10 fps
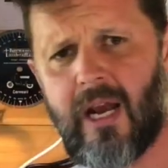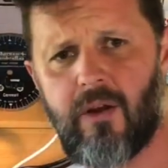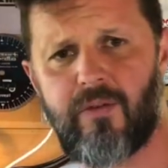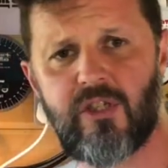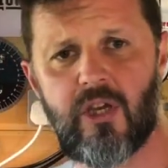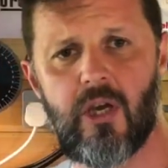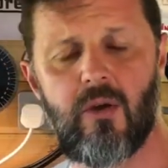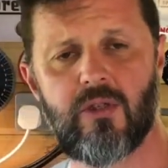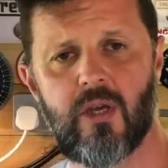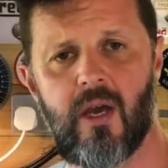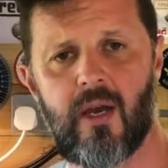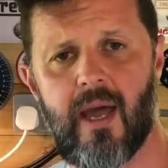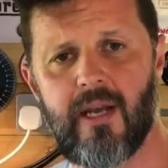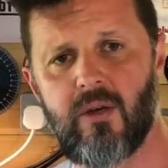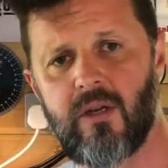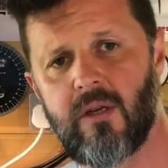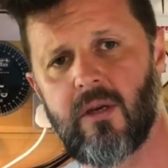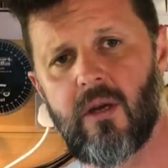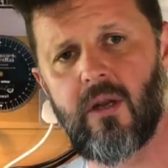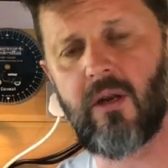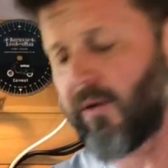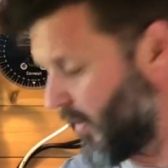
lovely scooter. Guy doing a lovely